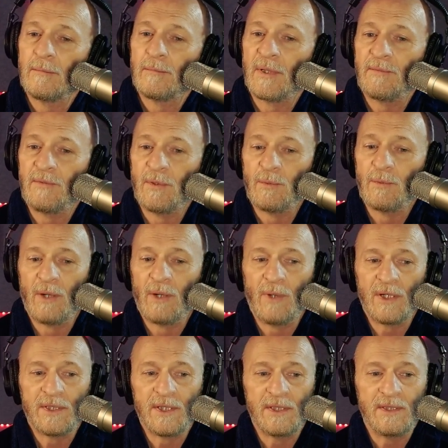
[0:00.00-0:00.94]
But if you want to
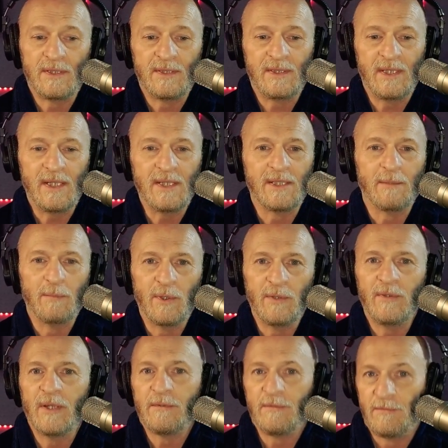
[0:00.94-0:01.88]
watch a decent
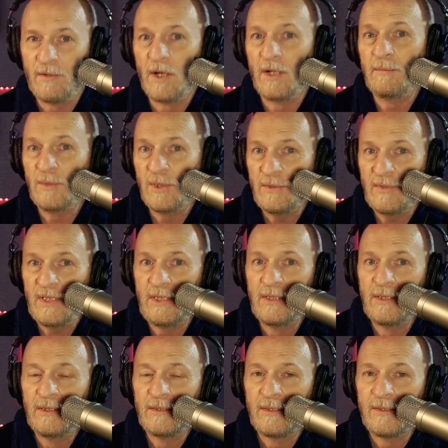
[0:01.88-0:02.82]
movie, a fun movie,